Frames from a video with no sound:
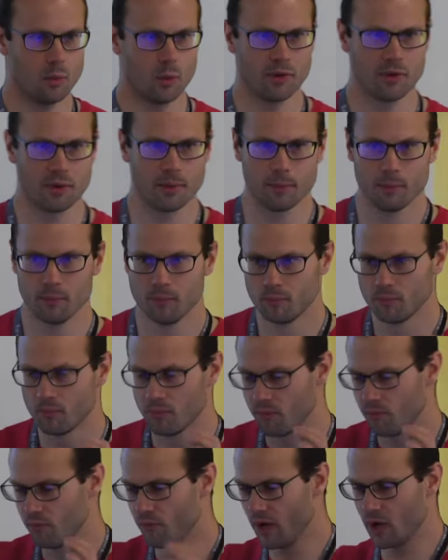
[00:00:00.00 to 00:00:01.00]
with a
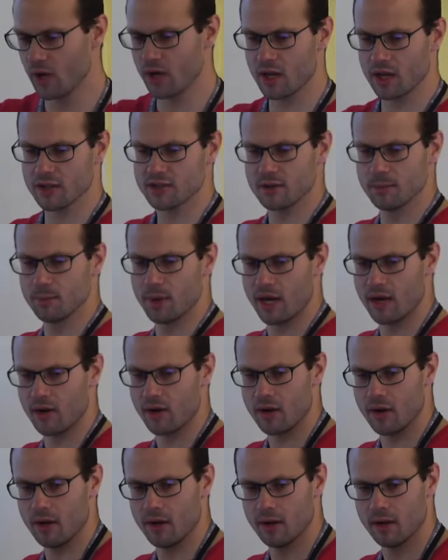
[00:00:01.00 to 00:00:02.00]
very custom
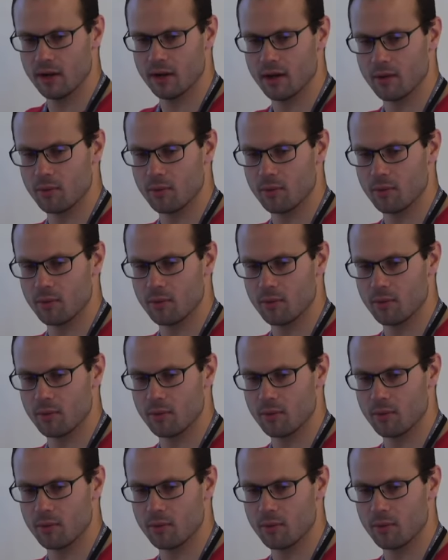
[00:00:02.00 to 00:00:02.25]
binary uh,